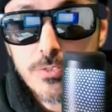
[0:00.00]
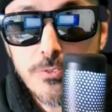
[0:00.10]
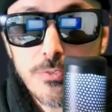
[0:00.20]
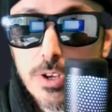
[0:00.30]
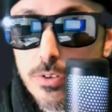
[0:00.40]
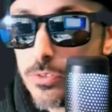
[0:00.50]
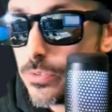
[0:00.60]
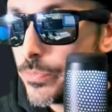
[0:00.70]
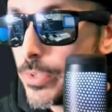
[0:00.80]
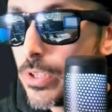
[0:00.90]
it fails.
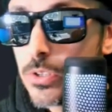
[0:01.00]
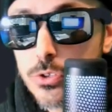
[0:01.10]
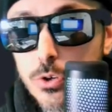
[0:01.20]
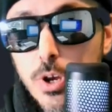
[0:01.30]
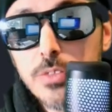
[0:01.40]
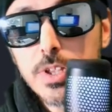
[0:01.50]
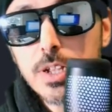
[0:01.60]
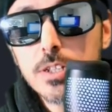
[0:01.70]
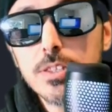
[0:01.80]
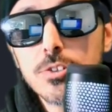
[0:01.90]
So at the
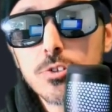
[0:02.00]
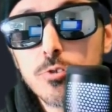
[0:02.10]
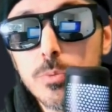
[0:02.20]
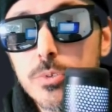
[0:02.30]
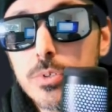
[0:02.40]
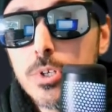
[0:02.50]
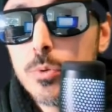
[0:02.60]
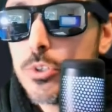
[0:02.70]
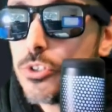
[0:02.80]
end of this script, we